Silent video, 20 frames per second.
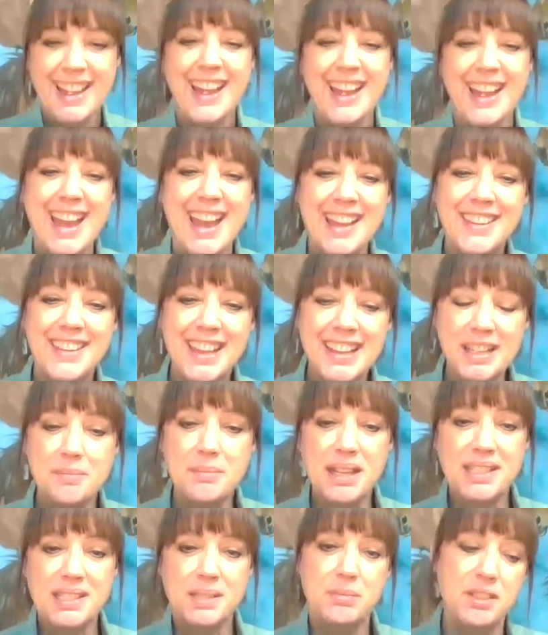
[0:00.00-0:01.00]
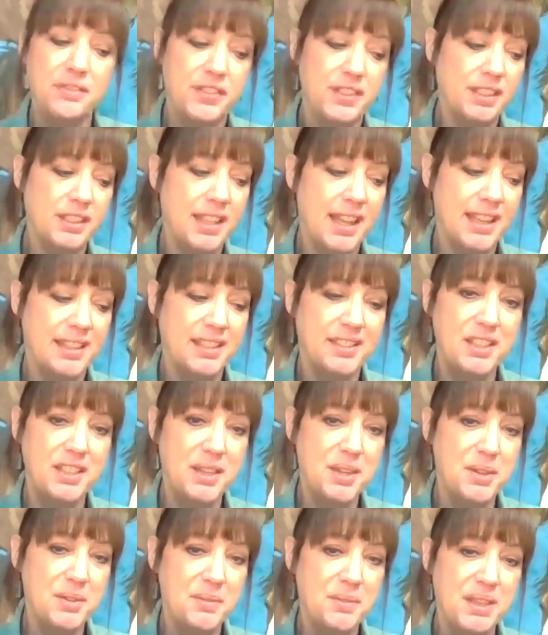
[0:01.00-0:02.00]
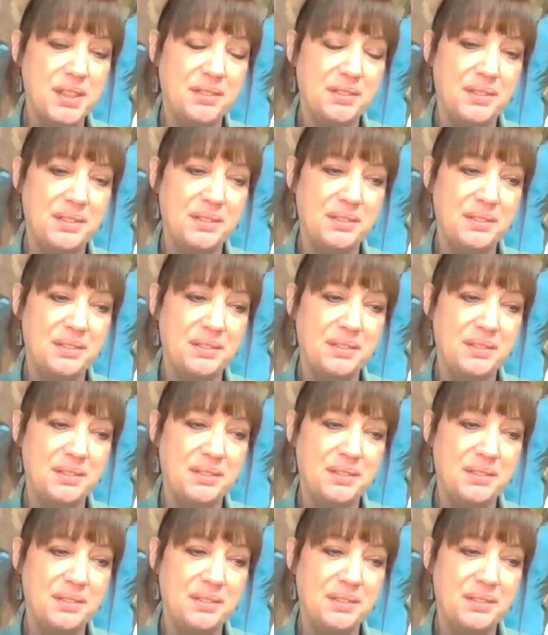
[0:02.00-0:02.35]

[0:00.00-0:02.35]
And then it makes me feel like, you know, if